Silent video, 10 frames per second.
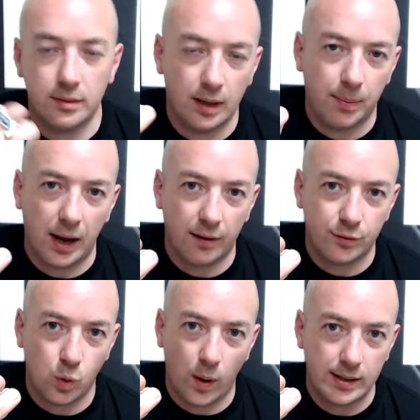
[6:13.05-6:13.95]
a pack of
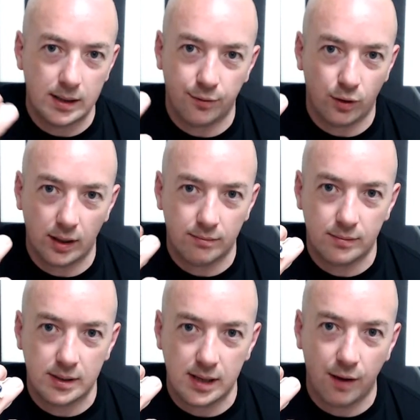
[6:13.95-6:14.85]
20 for like
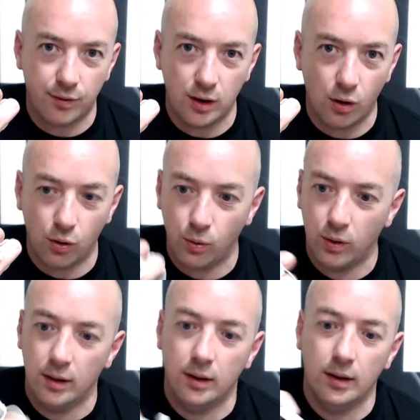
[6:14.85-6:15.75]
€7
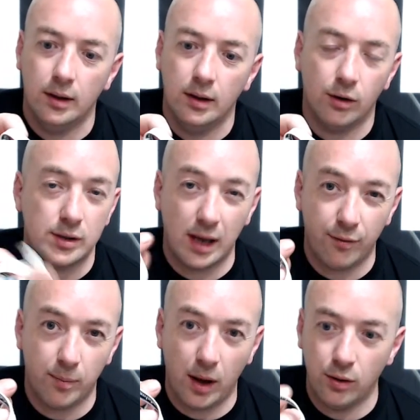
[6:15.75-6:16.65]
or
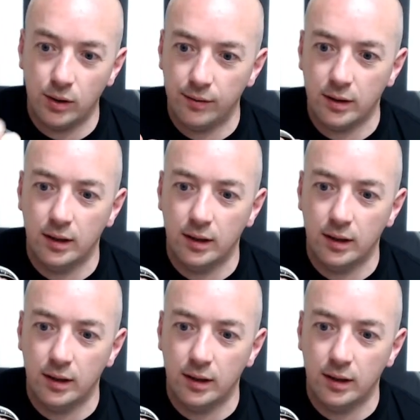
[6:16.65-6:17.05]
£7 even.